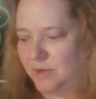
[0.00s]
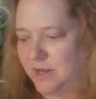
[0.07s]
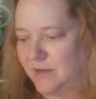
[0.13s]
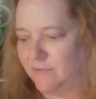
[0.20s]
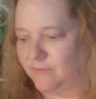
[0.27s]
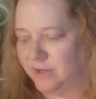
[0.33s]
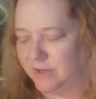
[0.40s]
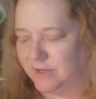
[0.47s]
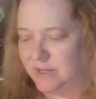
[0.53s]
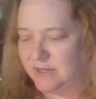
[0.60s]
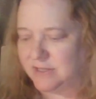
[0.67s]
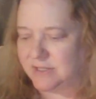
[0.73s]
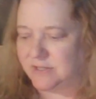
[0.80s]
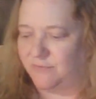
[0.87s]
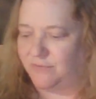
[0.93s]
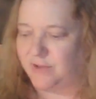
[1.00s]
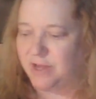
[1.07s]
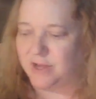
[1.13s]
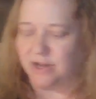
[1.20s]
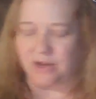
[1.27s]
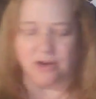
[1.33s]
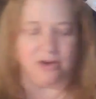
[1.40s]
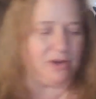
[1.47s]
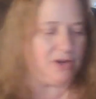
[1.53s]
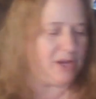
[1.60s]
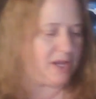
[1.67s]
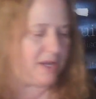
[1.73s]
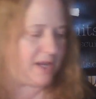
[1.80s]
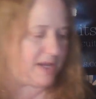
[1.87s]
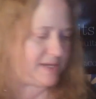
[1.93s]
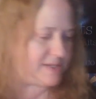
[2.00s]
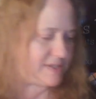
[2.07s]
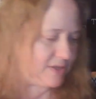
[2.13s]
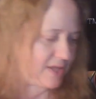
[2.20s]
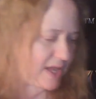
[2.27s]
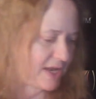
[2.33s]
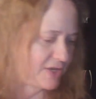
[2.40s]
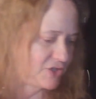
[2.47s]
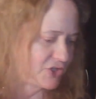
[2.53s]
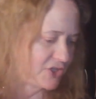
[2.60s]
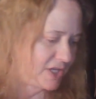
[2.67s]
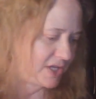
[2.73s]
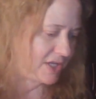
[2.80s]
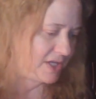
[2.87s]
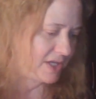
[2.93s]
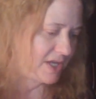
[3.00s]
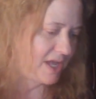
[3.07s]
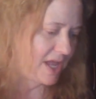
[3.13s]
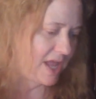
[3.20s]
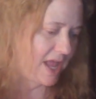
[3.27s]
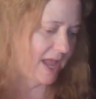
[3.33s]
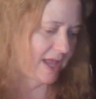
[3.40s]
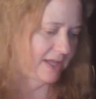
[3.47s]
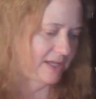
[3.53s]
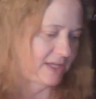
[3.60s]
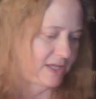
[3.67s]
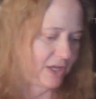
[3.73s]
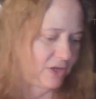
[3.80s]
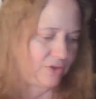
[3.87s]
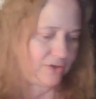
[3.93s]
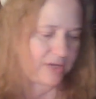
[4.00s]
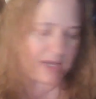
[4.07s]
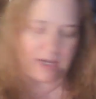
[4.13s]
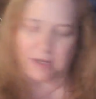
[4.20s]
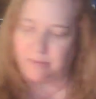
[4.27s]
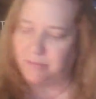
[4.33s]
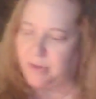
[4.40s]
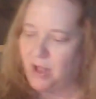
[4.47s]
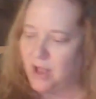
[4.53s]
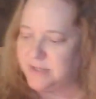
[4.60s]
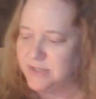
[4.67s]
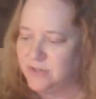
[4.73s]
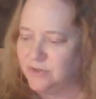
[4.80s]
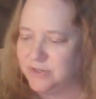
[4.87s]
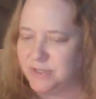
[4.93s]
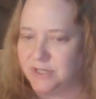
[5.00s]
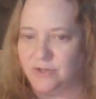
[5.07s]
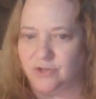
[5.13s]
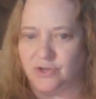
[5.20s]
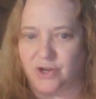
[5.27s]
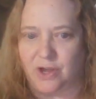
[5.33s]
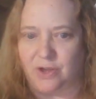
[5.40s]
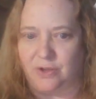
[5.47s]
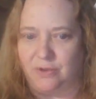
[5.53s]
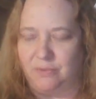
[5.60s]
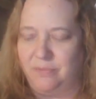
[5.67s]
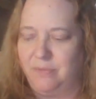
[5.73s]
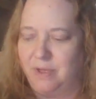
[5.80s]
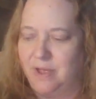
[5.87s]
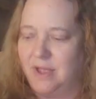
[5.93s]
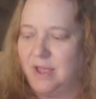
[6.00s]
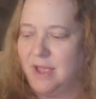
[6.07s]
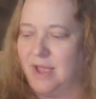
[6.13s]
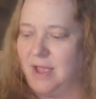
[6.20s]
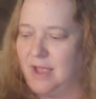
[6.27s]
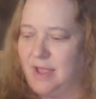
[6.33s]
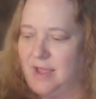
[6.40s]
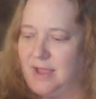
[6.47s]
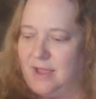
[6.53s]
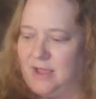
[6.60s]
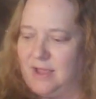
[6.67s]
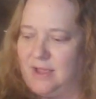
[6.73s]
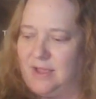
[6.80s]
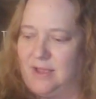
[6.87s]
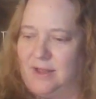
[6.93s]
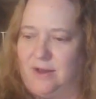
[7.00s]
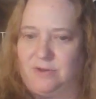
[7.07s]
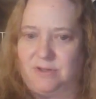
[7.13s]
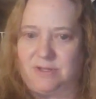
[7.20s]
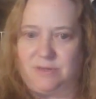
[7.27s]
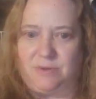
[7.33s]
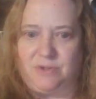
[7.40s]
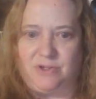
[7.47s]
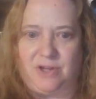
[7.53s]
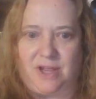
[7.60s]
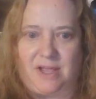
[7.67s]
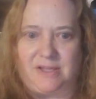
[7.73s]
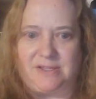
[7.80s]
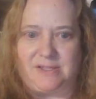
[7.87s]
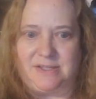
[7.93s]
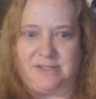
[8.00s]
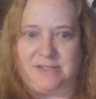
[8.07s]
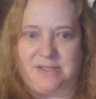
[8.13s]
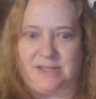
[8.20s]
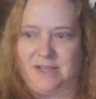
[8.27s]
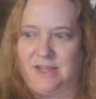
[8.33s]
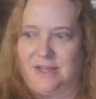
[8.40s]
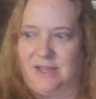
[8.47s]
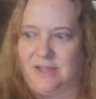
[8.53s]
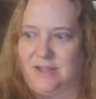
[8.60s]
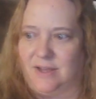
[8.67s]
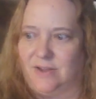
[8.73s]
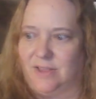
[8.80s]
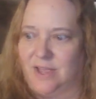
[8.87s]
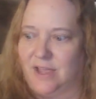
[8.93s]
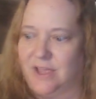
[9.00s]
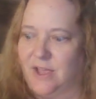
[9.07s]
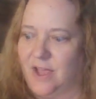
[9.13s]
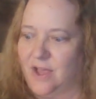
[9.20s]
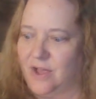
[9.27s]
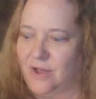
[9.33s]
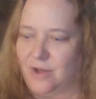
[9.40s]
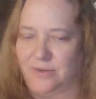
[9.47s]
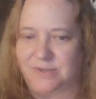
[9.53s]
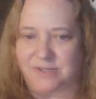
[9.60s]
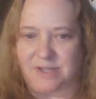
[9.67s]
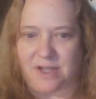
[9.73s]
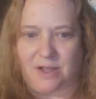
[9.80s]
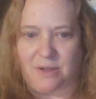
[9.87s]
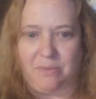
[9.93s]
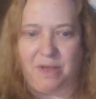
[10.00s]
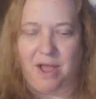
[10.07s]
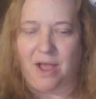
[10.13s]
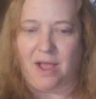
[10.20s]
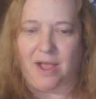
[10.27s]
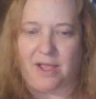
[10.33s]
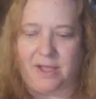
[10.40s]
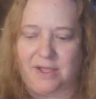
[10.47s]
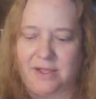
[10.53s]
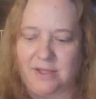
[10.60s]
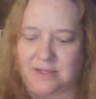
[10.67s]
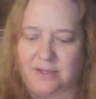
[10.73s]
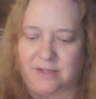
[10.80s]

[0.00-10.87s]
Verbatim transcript: we have released fear and isolation and guilt and imposter syndrome. And I just want you guys to see, there they go. Say goodbye.